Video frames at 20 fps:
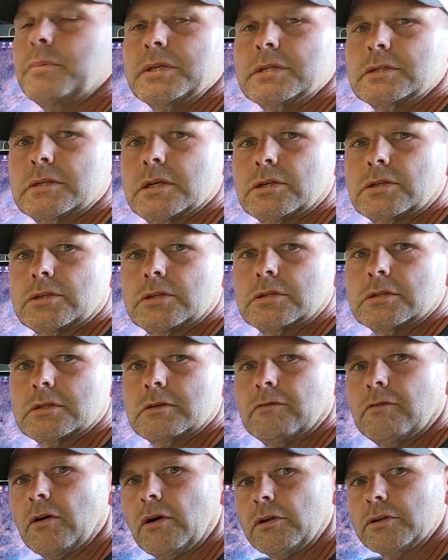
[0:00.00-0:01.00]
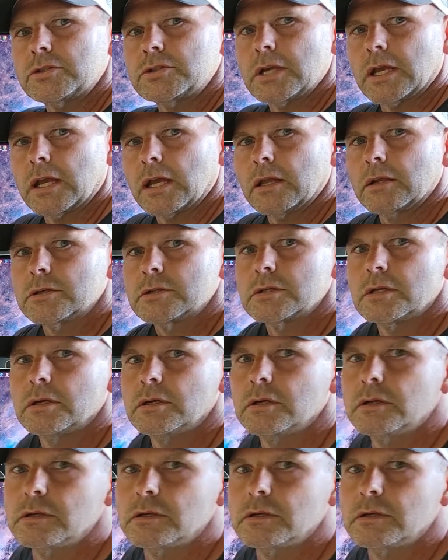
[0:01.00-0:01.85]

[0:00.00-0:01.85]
positions have all changed.